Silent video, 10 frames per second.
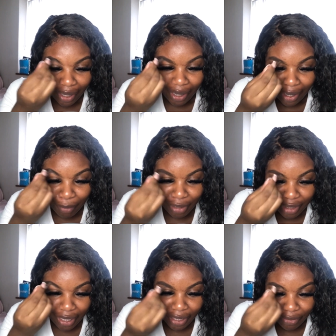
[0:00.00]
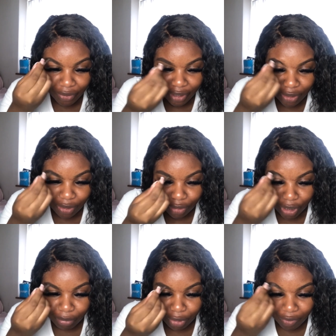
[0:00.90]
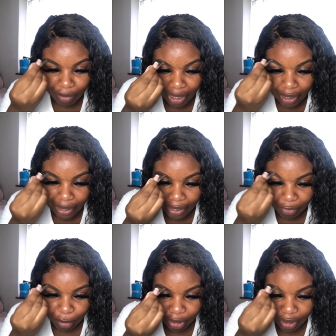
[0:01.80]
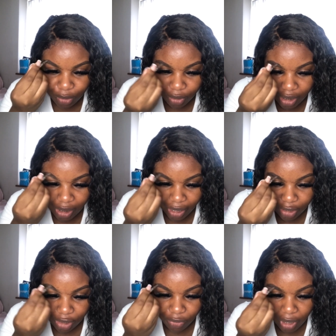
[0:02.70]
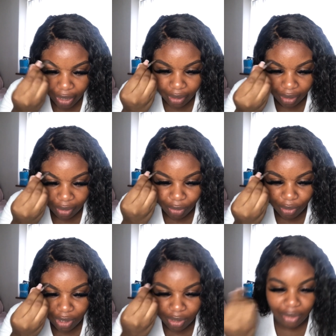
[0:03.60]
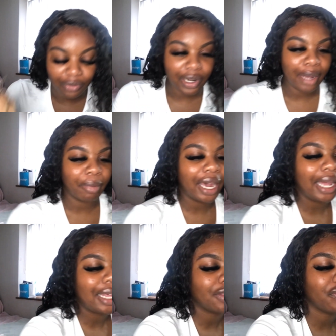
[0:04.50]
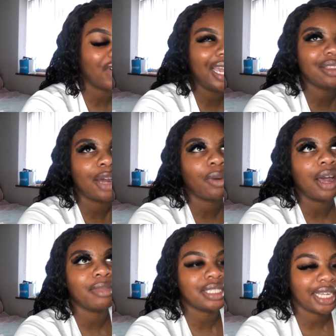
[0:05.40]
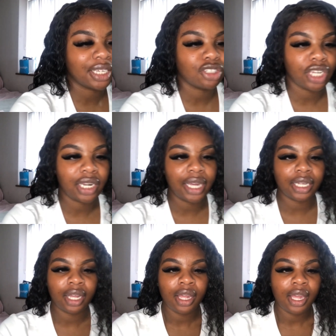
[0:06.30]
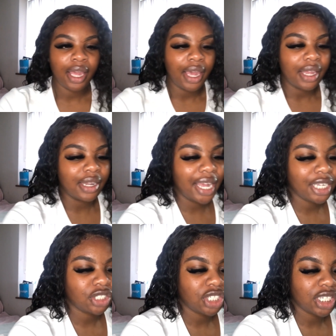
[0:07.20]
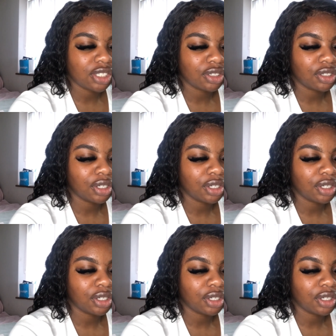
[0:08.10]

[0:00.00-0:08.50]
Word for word: I'm excited for this new chapter of my life because honestly, I just feel like uni's gonna fly by. Like the fact that I'm in second year, like next year is gonna go